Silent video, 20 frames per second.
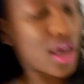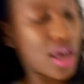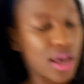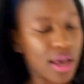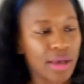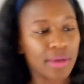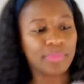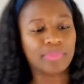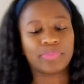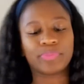
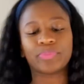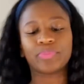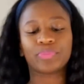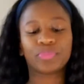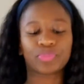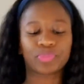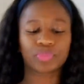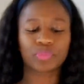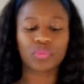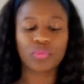And
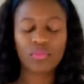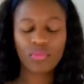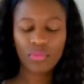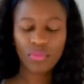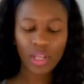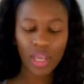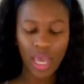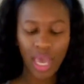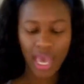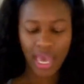
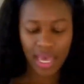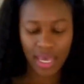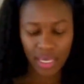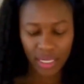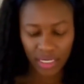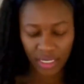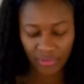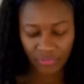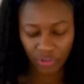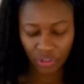
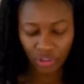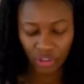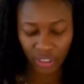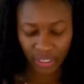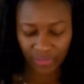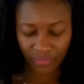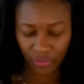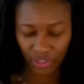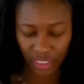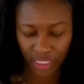if you're
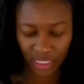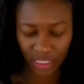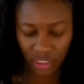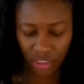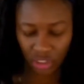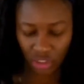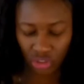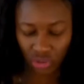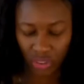looking for these,